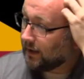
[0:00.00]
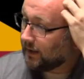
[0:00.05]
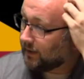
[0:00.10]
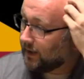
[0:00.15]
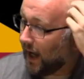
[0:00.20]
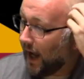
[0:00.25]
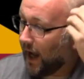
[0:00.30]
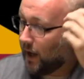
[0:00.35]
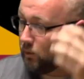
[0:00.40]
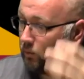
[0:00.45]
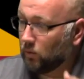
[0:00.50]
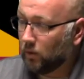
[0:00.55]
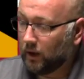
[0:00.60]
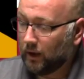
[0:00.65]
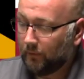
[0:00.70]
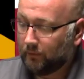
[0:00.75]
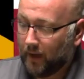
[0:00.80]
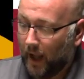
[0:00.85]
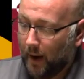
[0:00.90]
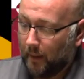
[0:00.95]
I think that
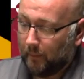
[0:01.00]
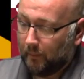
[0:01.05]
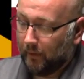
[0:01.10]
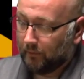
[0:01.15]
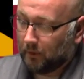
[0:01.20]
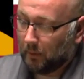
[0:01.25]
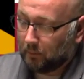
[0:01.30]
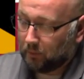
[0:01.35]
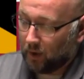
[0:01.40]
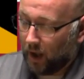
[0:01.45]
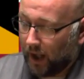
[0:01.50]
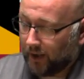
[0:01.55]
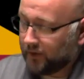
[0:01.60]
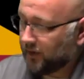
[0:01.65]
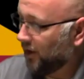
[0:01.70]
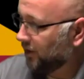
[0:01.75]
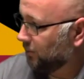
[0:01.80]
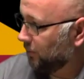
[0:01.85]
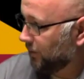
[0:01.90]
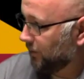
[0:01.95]
would, if the
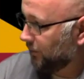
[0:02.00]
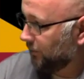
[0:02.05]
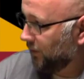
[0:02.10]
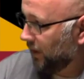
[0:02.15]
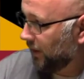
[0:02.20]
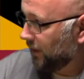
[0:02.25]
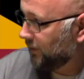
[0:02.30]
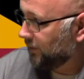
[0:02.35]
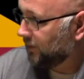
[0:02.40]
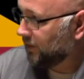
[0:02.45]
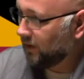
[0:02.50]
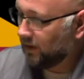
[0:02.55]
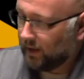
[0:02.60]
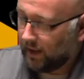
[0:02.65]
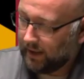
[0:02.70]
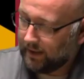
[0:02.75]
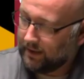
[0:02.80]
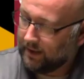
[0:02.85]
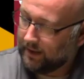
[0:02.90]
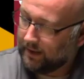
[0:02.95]
process was fixed,
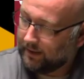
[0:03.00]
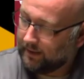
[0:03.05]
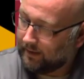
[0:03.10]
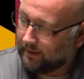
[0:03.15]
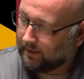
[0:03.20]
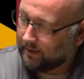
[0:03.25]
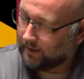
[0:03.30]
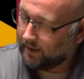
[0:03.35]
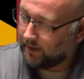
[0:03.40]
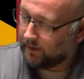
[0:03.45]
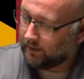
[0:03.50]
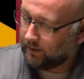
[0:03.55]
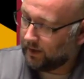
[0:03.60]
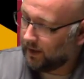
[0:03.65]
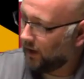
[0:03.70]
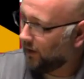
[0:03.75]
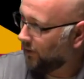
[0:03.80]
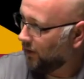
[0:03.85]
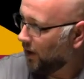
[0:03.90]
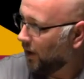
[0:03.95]
I think that
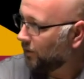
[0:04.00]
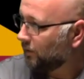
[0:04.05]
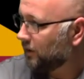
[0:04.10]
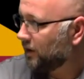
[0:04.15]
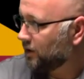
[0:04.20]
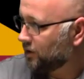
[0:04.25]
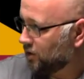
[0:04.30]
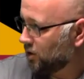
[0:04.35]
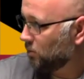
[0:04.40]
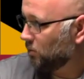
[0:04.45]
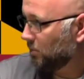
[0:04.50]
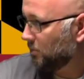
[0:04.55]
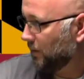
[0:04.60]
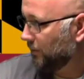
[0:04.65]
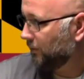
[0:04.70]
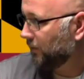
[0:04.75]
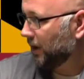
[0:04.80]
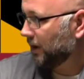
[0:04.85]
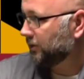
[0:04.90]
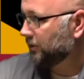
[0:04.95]
the other issue would
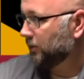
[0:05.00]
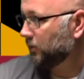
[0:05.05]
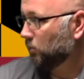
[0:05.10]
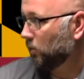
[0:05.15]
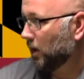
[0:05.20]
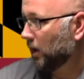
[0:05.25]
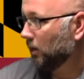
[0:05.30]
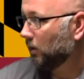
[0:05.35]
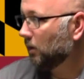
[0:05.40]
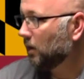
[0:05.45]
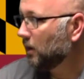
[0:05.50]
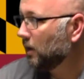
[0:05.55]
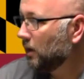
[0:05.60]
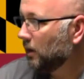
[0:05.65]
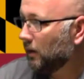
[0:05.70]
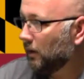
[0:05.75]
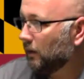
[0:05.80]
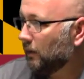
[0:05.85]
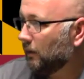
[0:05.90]
be fixed as well.